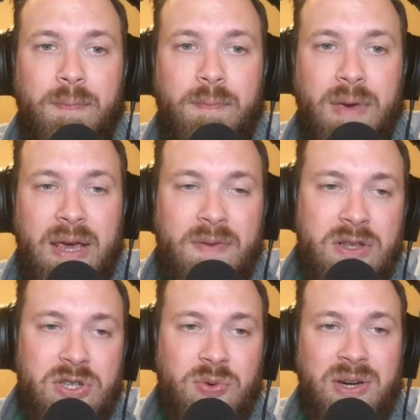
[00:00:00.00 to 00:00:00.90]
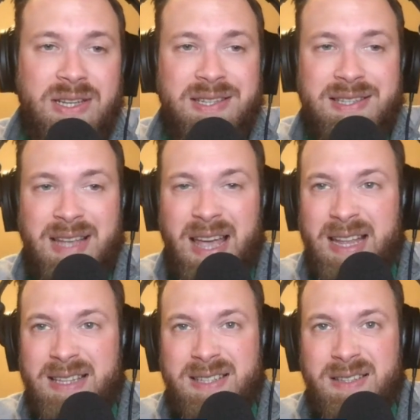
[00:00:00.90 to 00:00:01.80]
Even to an
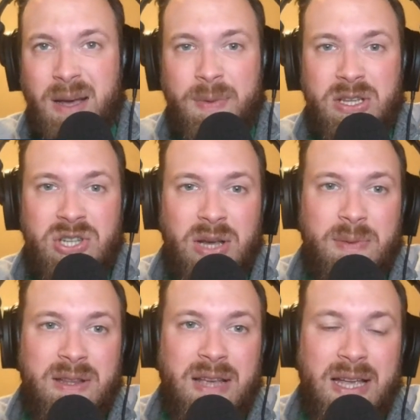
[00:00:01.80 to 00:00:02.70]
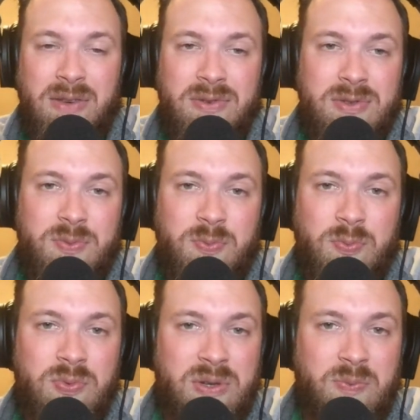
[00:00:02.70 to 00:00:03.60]
extent, I mean, Jaden McDaniels
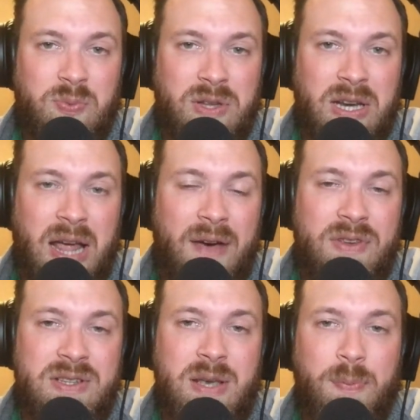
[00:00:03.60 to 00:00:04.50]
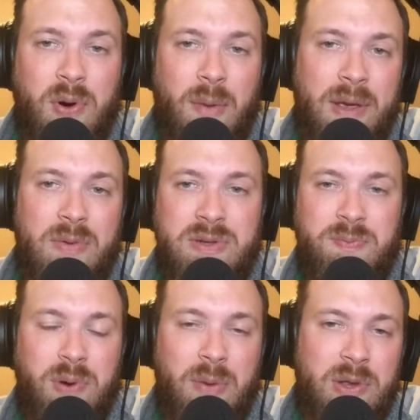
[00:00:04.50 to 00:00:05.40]
didn't have his typical, I mean, he was
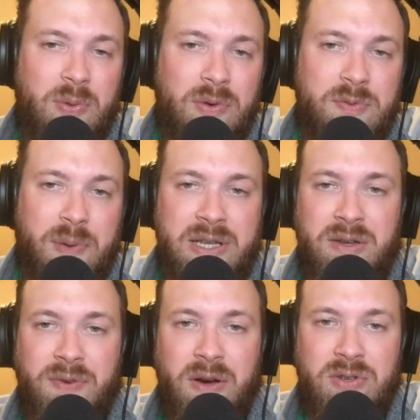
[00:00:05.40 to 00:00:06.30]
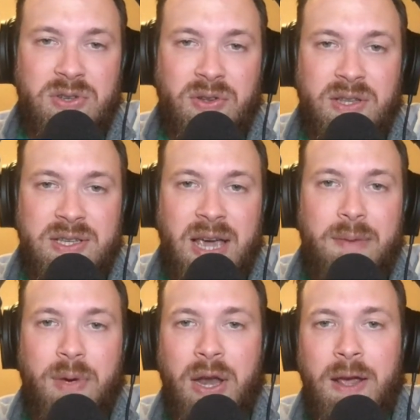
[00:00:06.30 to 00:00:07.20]
probably the Wolves' best defender still in this
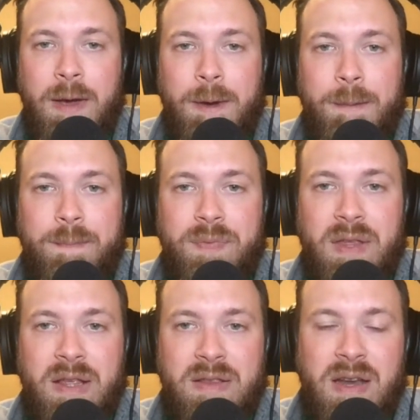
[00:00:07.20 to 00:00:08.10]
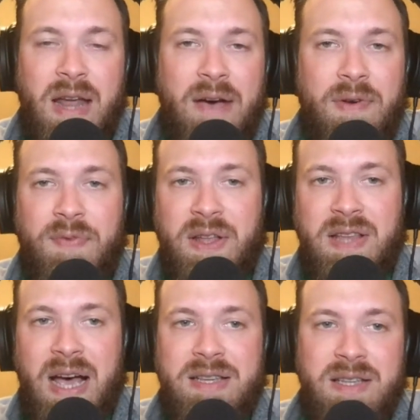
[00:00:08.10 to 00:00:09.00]
game, but didn't have a
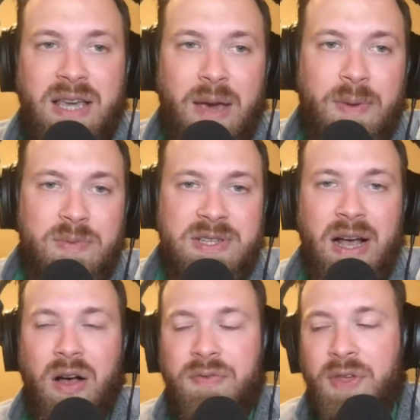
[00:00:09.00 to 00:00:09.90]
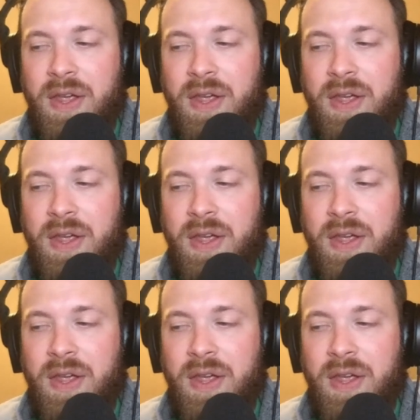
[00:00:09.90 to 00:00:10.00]
fantastic game himself.